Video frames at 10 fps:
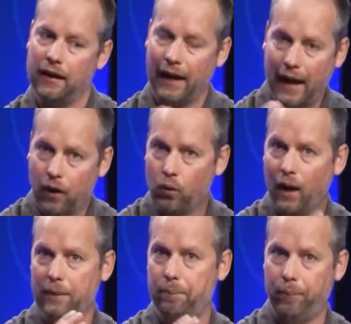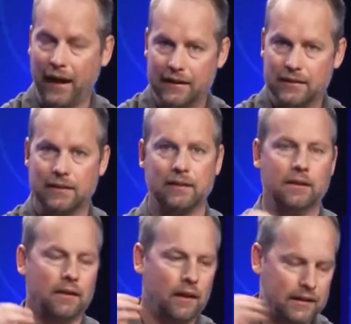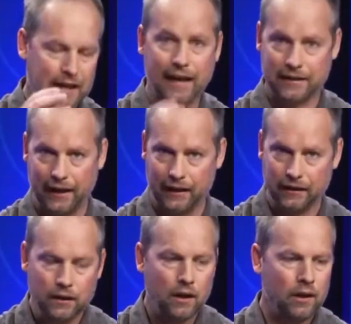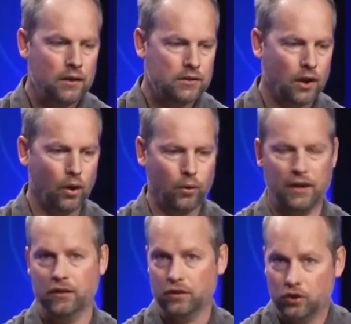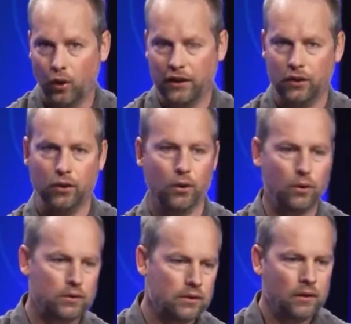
how do I best attack data? So do I use